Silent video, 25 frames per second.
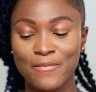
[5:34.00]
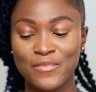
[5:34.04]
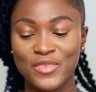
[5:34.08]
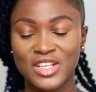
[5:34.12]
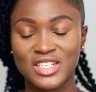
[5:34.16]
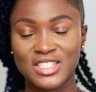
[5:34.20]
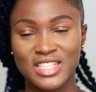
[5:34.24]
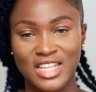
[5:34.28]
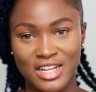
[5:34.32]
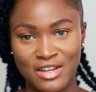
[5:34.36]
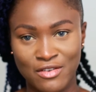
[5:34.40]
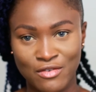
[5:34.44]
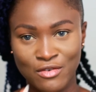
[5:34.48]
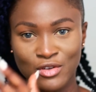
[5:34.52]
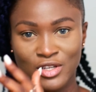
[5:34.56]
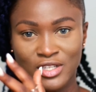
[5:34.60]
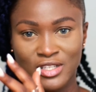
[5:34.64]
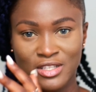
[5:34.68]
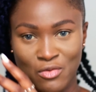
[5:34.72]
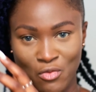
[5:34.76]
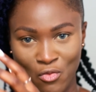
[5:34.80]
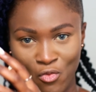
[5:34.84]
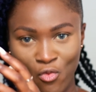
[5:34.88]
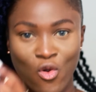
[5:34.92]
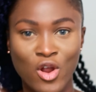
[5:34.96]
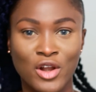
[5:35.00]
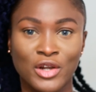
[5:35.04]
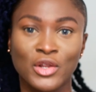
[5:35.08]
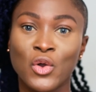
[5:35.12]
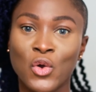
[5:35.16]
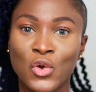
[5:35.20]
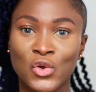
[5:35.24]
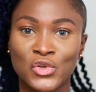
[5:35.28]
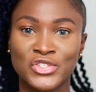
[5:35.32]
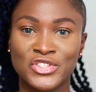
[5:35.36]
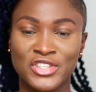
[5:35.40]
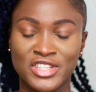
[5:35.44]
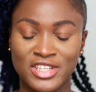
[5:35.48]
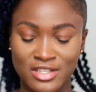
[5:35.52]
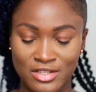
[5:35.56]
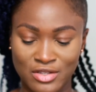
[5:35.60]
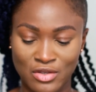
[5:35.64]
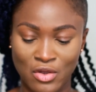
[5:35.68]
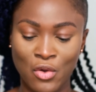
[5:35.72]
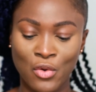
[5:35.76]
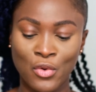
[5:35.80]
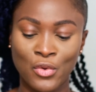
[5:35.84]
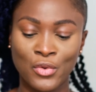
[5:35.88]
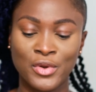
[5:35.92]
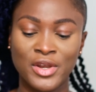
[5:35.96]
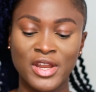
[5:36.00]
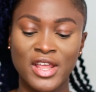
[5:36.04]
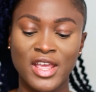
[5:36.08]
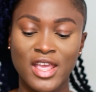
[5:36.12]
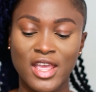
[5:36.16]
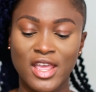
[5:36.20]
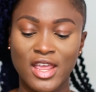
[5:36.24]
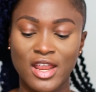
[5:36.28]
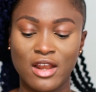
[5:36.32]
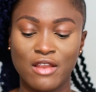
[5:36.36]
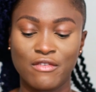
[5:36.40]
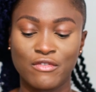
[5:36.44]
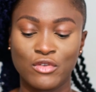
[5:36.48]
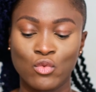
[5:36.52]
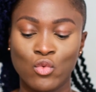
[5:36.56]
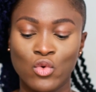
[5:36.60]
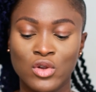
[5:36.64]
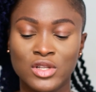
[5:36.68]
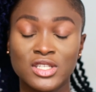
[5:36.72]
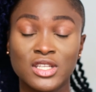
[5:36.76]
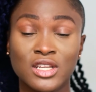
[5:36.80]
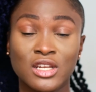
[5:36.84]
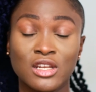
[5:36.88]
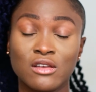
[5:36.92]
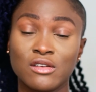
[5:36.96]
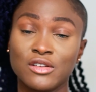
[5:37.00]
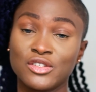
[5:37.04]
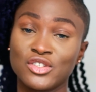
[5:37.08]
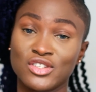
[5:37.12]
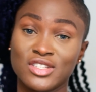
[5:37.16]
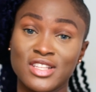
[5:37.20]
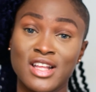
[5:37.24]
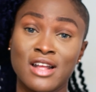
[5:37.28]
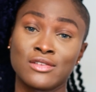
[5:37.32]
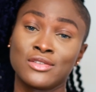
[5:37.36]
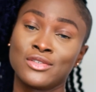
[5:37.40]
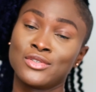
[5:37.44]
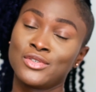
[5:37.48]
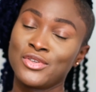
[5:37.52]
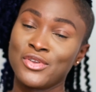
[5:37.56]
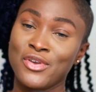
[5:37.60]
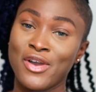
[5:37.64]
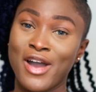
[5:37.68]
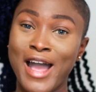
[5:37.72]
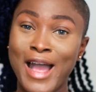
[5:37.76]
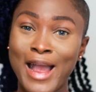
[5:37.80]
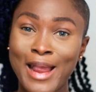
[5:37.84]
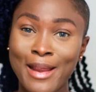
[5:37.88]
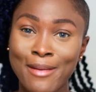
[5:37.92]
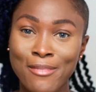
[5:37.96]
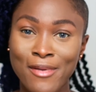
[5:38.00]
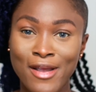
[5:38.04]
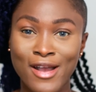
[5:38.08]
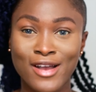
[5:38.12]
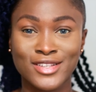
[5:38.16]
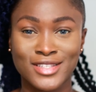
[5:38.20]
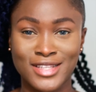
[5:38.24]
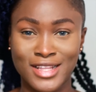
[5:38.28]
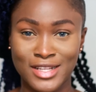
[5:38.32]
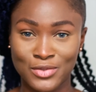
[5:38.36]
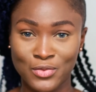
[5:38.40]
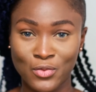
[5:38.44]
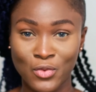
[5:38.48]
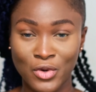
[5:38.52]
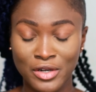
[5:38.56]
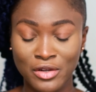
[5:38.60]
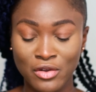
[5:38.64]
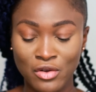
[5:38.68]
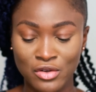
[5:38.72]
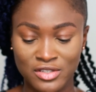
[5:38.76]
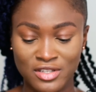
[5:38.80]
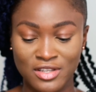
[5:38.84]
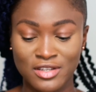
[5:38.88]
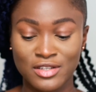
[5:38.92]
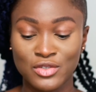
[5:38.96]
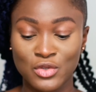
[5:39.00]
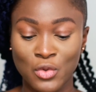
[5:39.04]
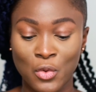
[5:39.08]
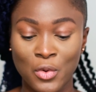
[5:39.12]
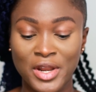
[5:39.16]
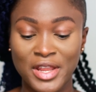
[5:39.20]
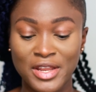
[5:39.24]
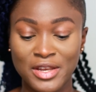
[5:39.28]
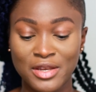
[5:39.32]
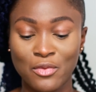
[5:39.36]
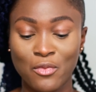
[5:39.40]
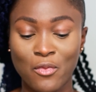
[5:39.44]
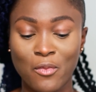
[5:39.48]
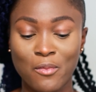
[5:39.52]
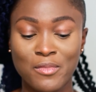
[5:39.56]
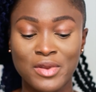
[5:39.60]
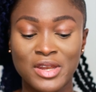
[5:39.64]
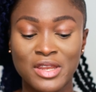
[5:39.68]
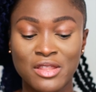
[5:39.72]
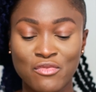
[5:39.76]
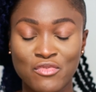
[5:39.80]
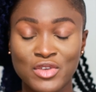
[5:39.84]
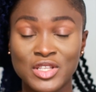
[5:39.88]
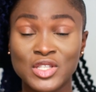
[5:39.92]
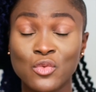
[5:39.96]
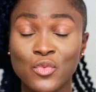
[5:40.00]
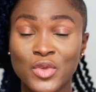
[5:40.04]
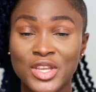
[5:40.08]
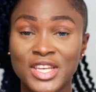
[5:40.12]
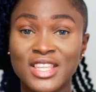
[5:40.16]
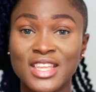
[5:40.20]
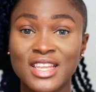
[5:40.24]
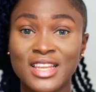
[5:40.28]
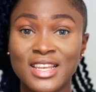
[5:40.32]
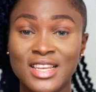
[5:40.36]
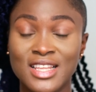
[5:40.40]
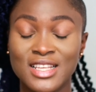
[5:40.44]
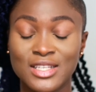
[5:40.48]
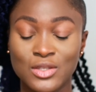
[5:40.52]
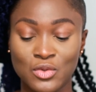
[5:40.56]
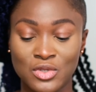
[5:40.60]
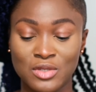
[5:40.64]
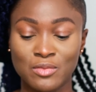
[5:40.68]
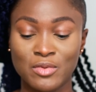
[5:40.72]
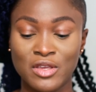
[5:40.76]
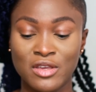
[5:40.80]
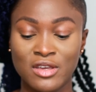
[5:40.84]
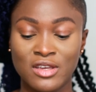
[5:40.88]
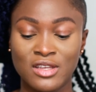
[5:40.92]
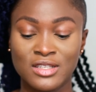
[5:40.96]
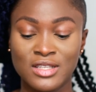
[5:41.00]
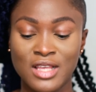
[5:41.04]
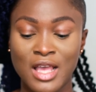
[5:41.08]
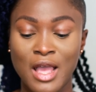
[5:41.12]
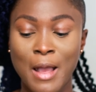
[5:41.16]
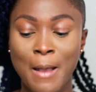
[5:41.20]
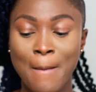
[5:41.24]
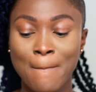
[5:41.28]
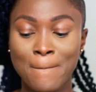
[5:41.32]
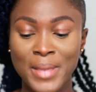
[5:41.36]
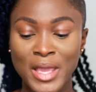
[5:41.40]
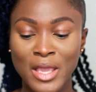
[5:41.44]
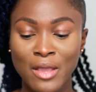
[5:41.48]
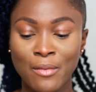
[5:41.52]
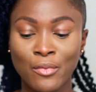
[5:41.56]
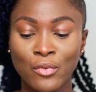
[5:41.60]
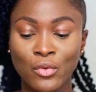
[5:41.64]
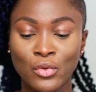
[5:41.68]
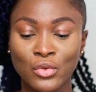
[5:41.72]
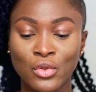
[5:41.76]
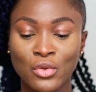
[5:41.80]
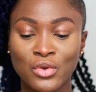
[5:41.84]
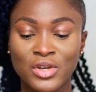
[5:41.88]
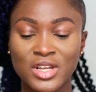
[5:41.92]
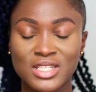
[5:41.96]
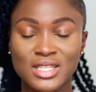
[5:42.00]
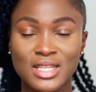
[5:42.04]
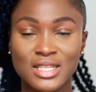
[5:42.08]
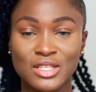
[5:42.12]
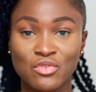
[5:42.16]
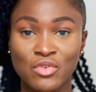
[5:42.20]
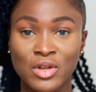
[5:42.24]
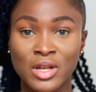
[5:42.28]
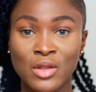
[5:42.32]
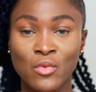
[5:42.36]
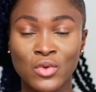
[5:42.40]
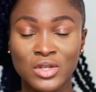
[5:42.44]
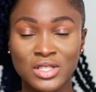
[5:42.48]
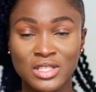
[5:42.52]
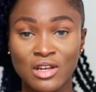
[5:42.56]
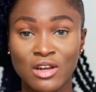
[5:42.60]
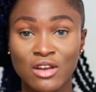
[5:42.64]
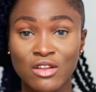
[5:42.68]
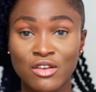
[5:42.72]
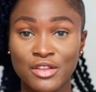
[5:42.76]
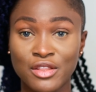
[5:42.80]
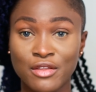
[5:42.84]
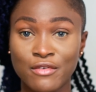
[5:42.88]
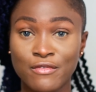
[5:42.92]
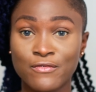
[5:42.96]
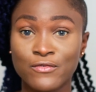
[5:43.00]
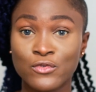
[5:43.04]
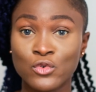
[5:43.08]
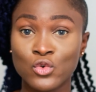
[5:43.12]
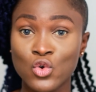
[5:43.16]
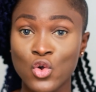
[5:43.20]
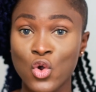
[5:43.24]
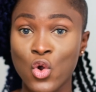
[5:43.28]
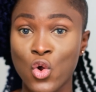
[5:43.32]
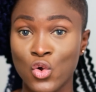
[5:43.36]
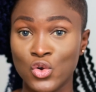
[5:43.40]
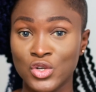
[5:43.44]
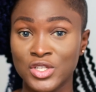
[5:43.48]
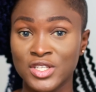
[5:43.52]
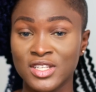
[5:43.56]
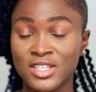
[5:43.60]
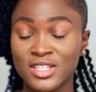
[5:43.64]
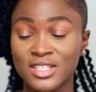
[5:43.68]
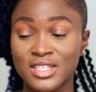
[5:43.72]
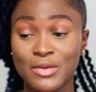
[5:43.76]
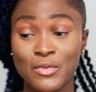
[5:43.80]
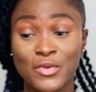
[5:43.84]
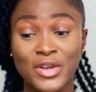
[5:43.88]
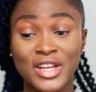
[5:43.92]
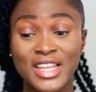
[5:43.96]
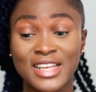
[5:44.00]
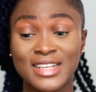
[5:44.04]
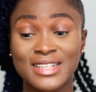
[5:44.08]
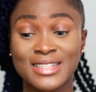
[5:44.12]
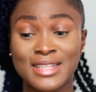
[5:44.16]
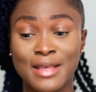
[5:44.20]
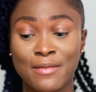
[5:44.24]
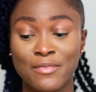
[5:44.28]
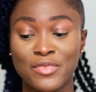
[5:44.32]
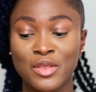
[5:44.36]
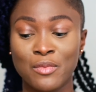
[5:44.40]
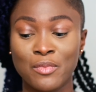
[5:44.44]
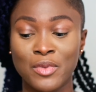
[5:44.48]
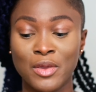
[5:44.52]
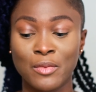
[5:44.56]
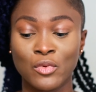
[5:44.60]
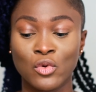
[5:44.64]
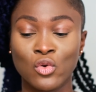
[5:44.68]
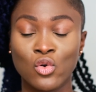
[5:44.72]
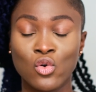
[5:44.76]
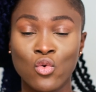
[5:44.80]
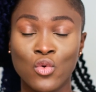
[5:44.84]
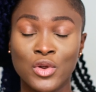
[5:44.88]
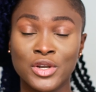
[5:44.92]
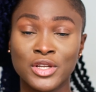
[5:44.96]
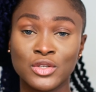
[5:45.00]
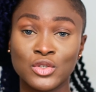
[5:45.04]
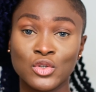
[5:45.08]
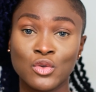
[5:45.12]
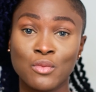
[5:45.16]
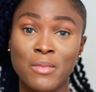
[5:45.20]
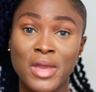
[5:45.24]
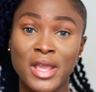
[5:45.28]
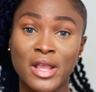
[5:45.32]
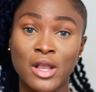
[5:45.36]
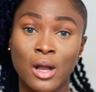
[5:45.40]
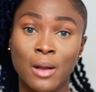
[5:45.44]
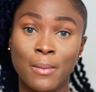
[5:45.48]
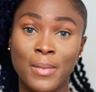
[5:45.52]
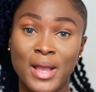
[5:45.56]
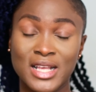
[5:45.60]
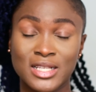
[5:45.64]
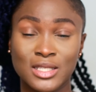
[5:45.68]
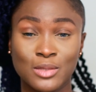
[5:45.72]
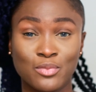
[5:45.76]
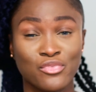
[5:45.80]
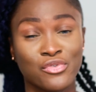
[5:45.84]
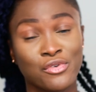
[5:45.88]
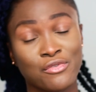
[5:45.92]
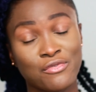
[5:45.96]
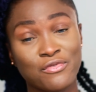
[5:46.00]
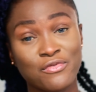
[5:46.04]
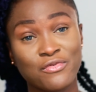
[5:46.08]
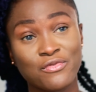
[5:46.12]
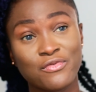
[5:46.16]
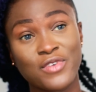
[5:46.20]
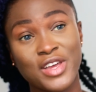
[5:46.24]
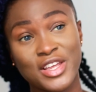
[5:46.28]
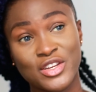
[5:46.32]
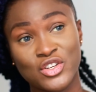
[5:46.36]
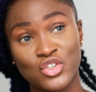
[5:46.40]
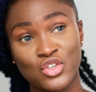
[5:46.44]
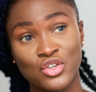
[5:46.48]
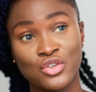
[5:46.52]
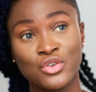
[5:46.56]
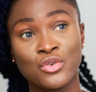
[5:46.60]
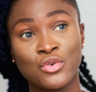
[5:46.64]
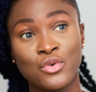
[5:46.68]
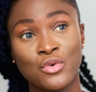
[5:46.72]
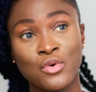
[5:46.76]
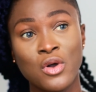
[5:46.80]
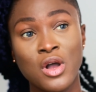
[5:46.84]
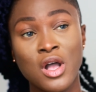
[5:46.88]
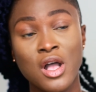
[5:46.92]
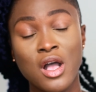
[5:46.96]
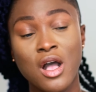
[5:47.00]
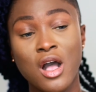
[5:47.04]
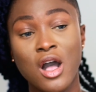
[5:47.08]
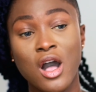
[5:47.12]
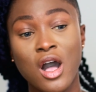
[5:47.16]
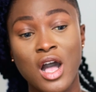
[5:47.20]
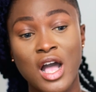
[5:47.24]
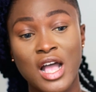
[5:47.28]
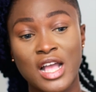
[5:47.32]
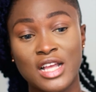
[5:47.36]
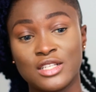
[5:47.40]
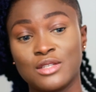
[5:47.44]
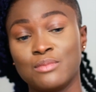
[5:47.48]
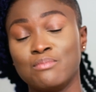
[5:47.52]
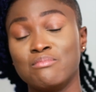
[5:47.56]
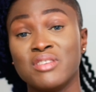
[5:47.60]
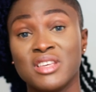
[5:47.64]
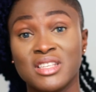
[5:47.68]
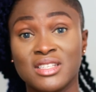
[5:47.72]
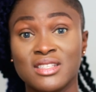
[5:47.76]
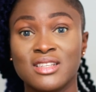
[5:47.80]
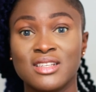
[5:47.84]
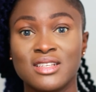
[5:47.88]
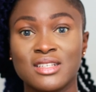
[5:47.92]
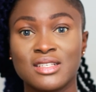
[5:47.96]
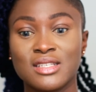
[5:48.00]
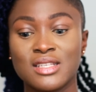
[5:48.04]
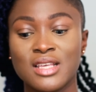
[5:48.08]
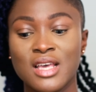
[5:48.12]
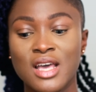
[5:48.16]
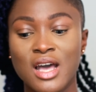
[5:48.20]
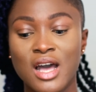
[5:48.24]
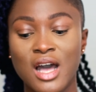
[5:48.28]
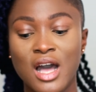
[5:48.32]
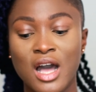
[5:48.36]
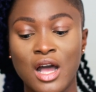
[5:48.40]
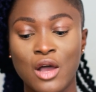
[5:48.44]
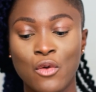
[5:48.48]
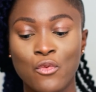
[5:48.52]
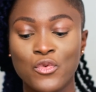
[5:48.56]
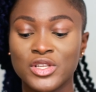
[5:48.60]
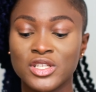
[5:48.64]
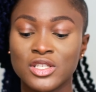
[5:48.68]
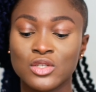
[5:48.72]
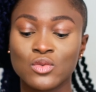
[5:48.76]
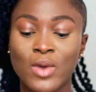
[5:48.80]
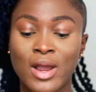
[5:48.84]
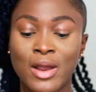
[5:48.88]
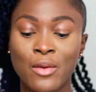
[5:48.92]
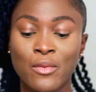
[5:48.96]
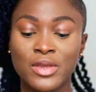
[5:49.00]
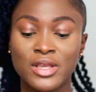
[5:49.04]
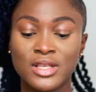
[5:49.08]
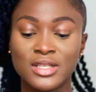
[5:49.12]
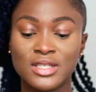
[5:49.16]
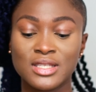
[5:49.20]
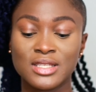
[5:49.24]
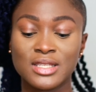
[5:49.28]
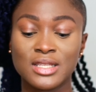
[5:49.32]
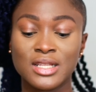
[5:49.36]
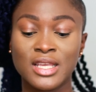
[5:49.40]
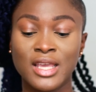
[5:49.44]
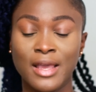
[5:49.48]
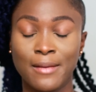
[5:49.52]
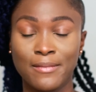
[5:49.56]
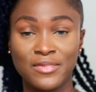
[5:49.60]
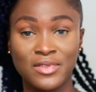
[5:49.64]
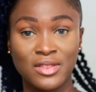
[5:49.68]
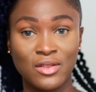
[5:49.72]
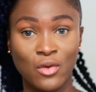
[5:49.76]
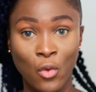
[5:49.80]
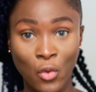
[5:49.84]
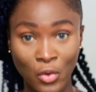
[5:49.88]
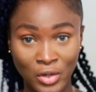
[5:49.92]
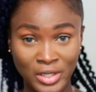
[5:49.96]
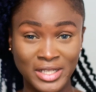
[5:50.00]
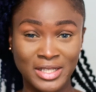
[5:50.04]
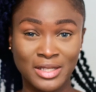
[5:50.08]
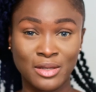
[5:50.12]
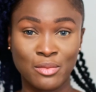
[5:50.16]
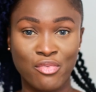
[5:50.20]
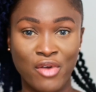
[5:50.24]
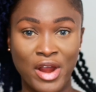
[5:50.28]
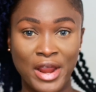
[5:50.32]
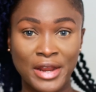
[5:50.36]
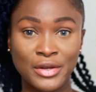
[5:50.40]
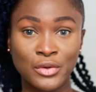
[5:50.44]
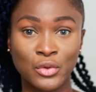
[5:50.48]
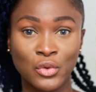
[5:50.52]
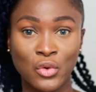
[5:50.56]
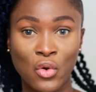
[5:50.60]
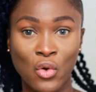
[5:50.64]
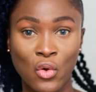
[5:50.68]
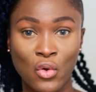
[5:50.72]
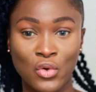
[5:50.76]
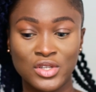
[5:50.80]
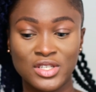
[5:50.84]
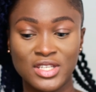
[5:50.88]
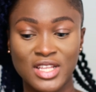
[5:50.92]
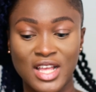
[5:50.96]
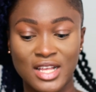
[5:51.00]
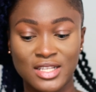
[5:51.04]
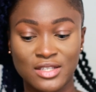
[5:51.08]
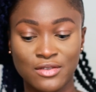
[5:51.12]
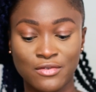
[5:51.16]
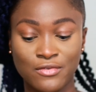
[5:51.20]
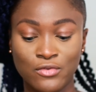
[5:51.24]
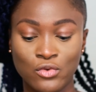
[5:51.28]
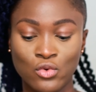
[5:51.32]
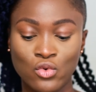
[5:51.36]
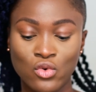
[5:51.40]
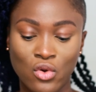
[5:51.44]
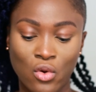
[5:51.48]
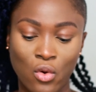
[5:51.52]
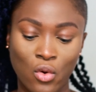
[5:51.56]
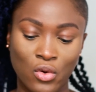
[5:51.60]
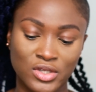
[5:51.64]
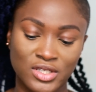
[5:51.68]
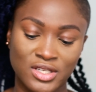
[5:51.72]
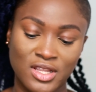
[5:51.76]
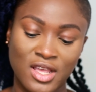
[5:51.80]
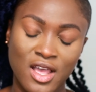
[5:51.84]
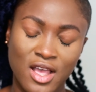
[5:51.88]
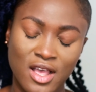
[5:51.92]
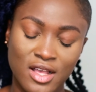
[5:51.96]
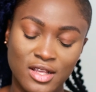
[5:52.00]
It's a one course on its own, and if you want to learn just how to do your eyebrows, that's one course on its own. And the reason we did this was because people don't necessarily want to learn the full courses, well, except the people who want to do makeup as professional, as business, which is why we kept only the bridal course as a full course.